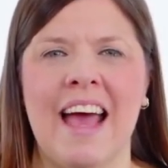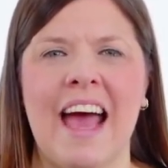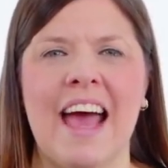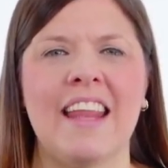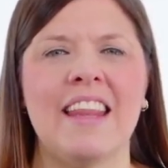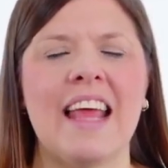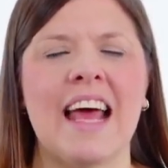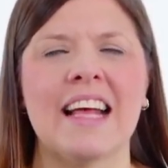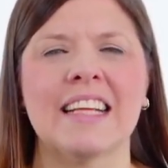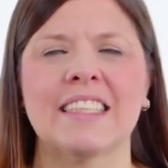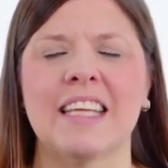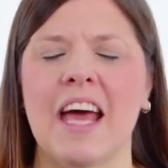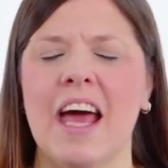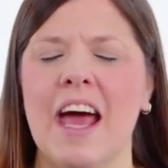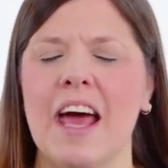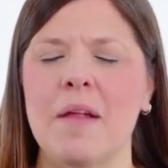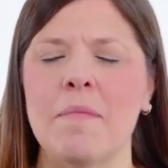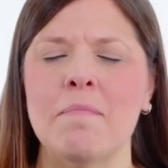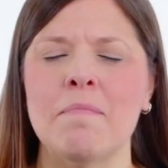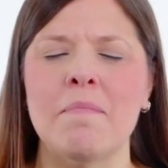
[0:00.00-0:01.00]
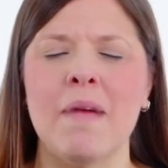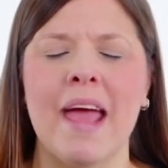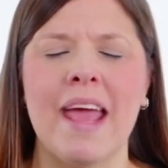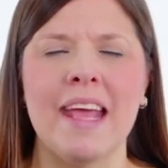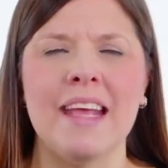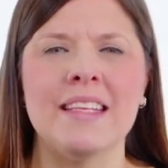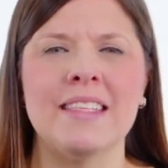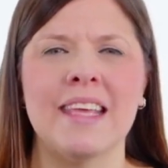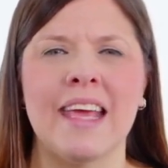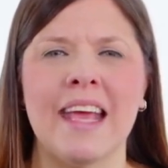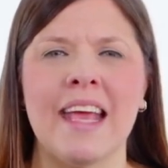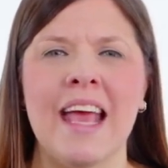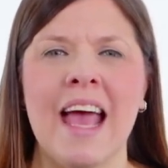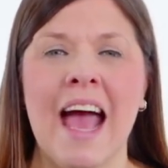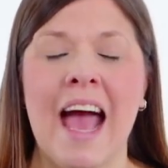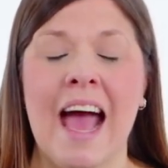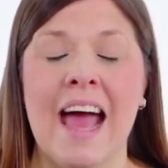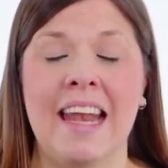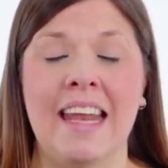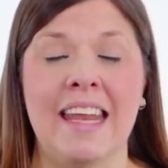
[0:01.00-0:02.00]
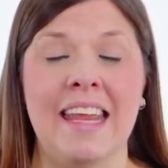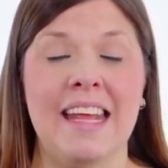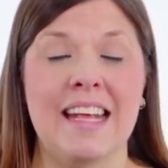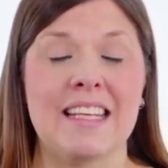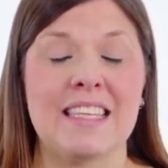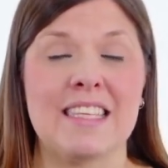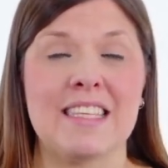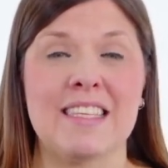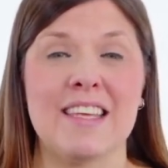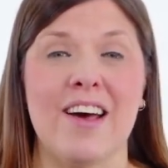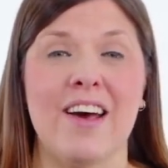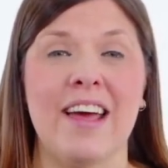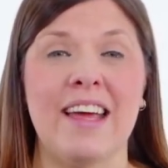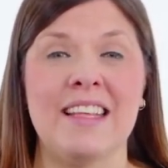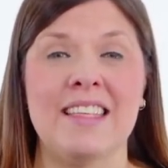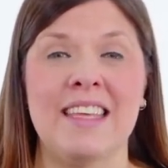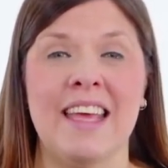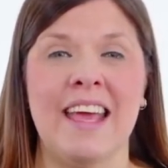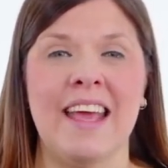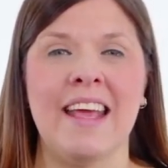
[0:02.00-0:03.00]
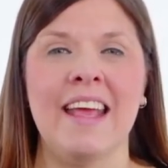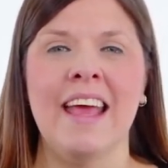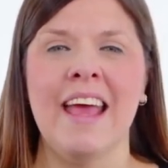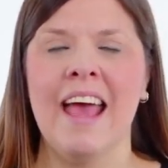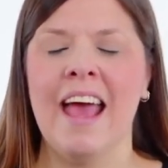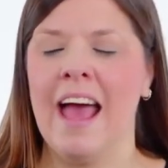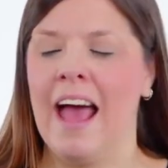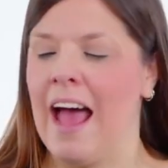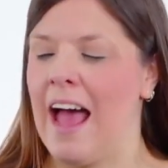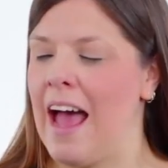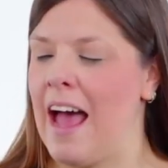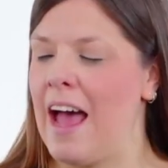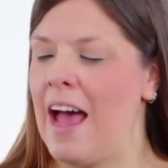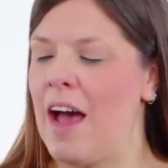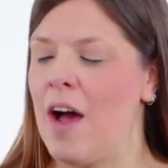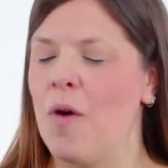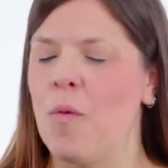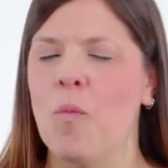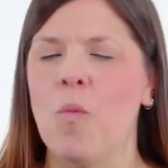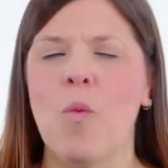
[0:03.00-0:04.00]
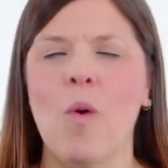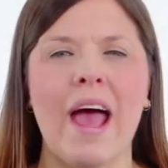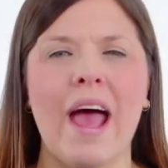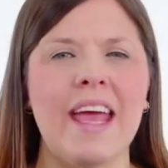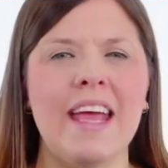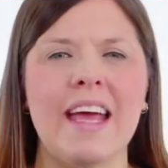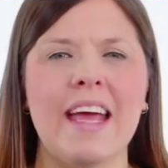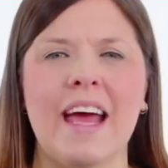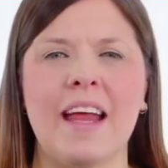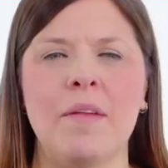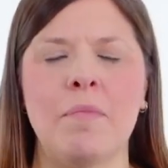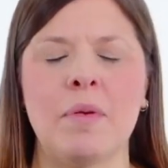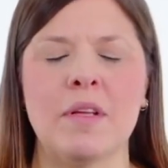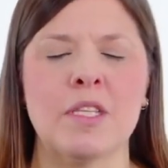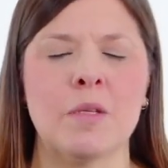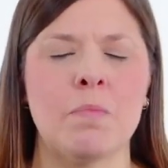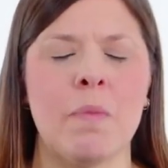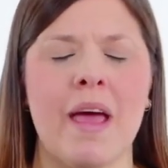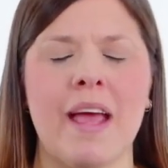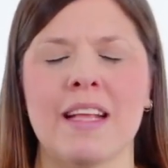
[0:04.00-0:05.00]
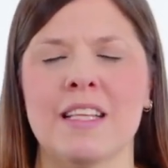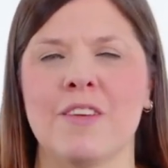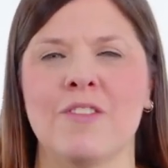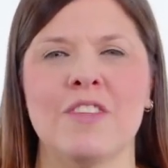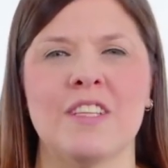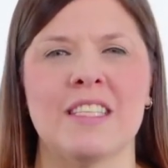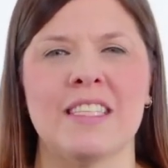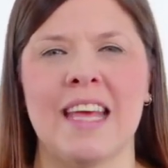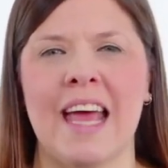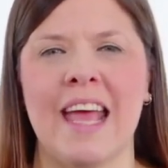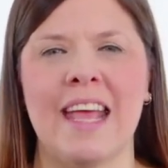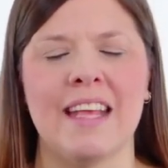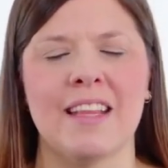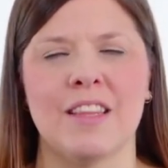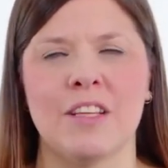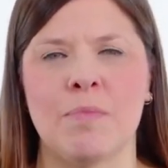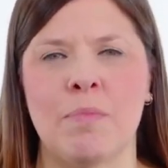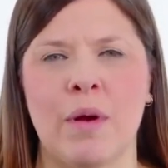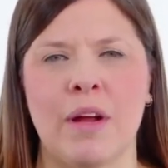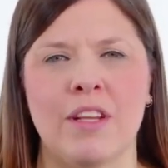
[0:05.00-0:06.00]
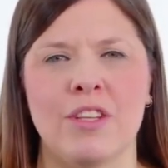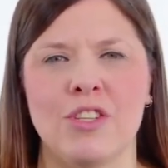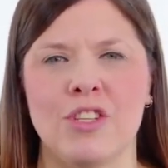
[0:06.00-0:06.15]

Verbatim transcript: And that's an amazing and an exciting uh, way and perspective to take the bread